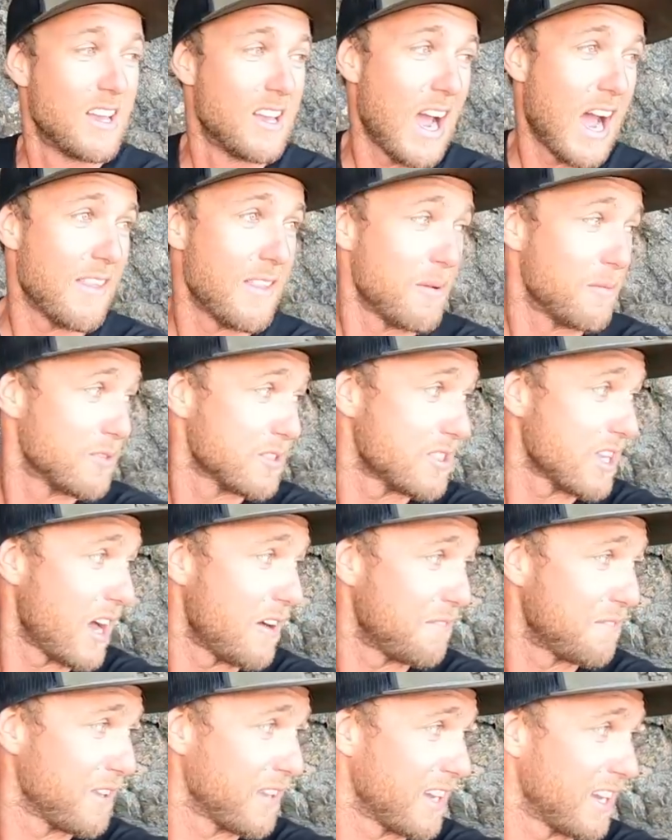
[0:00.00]
And then we'll
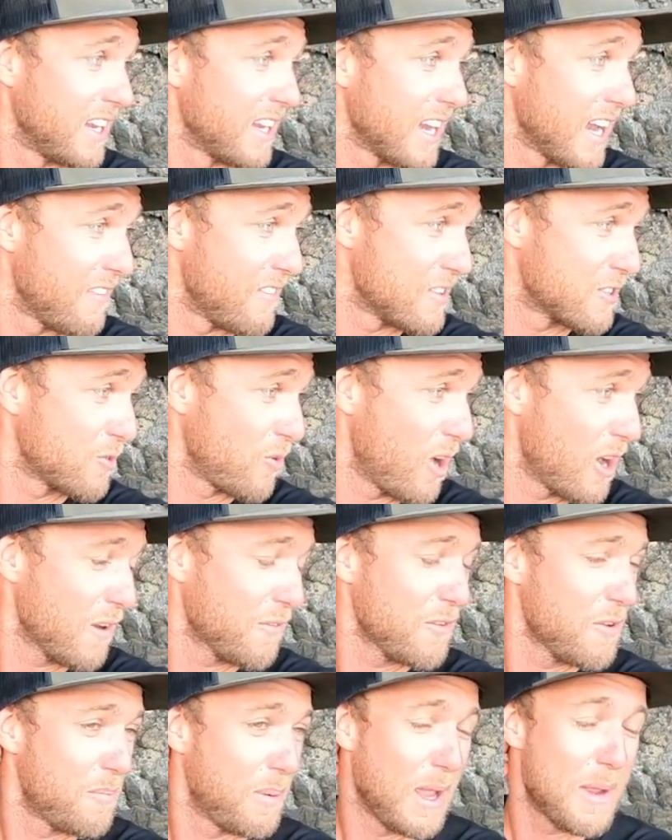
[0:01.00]
start flicking again. There's quite
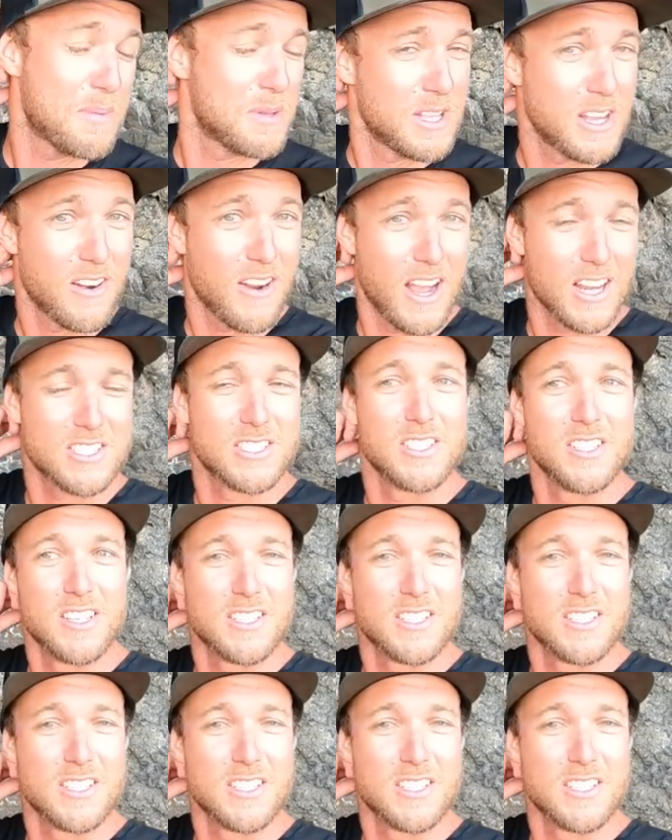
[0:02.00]
a few people here actually.